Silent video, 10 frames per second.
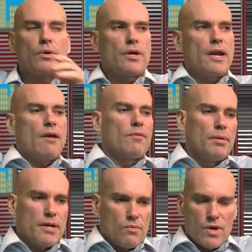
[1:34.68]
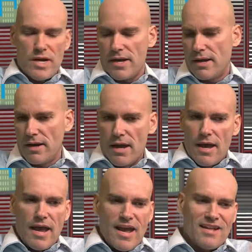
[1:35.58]
get everybody reading it.
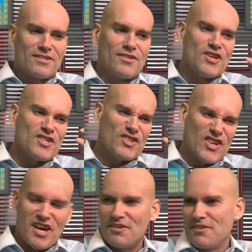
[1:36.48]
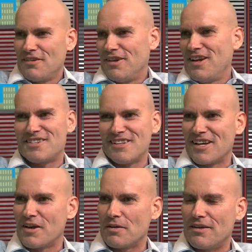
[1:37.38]
It's this thin. It's
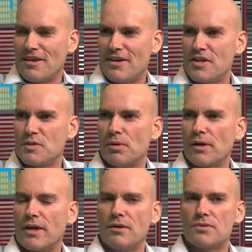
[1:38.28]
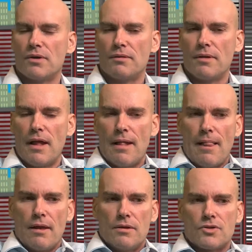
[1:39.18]
like a kid's book, and it's
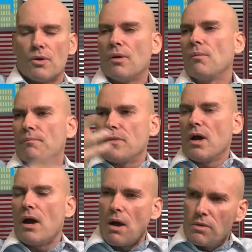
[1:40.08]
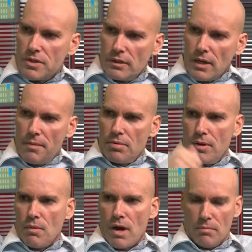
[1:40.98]
so I was in a
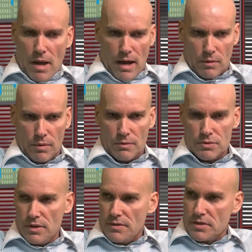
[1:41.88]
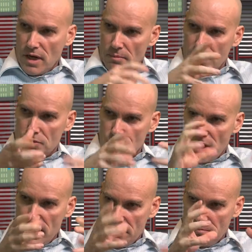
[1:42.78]
library a while back when I was
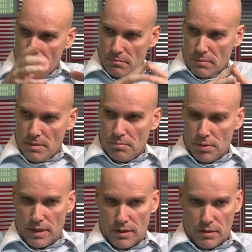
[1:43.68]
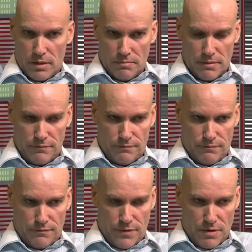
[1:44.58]
writing my book and all my
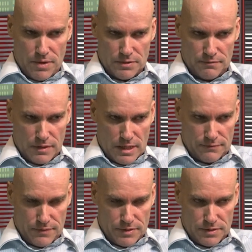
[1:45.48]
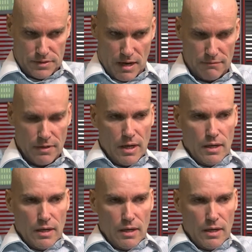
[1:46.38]
theories and philosophies and stuff.